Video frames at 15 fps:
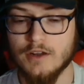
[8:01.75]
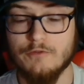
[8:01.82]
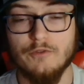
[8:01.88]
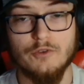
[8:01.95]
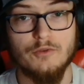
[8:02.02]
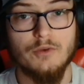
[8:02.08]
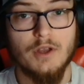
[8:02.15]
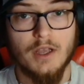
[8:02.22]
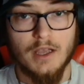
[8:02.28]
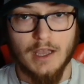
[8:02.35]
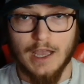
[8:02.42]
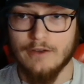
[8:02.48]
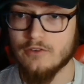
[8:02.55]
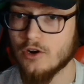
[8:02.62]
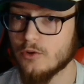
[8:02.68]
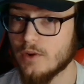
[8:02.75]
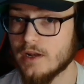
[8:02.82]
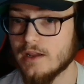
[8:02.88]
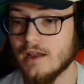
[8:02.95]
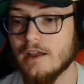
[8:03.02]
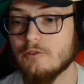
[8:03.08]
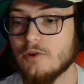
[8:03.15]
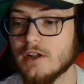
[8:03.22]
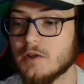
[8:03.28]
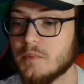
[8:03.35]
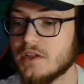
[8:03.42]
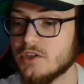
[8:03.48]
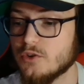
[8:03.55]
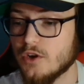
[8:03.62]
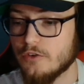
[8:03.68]
If you haven't already, I
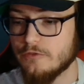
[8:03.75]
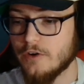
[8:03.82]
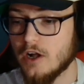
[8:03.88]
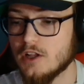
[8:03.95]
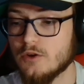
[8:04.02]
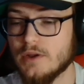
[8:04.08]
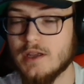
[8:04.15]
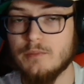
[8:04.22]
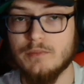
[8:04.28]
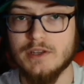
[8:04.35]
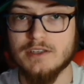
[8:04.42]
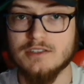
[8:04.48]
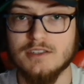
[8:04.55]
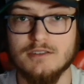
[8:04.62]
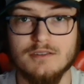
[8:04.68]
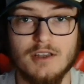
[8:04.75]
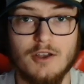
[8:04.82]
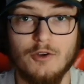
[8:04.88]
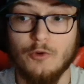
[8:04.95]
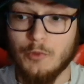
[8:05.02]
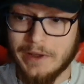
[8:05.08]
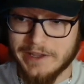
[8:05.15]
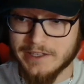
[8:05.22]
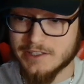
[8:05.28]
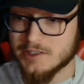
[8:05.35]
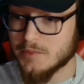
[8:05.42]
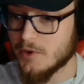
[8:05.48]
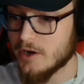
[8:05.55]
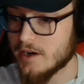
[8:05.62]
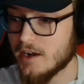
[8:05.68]
recommend you go follow him because he's wicked
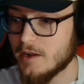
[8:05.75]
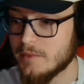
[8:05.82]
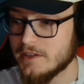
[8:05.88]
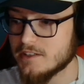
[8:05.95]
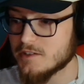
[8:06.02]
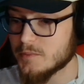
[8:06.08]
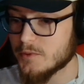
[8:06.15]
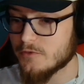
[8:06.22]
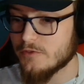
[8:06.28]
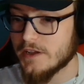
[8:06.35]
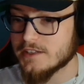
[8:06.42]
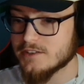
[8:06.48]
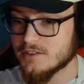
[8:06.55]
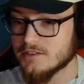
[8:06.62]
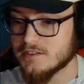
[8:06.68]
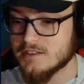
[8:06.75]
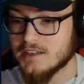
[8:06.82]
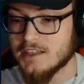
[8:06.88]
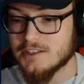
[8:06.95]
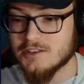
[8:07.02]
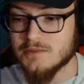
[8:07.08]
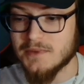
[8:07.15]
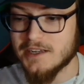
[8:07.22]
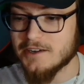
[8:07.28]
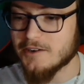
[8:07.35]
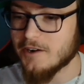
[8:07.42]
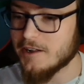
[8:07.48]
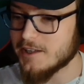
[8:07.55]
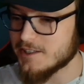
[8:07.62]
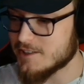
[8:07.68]
smart. I mean, he's a professor that teaches
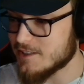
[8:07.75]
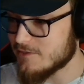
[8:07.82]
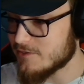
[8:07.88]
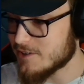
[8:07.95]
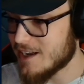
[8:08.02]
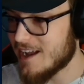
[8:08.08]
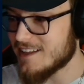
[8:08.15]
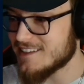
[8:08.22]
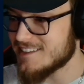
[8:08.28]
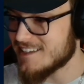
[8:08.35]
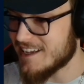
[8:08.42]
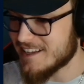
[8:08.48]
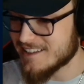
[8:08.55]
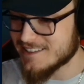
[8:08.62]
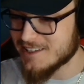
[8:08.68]
meteorology, for God's sake.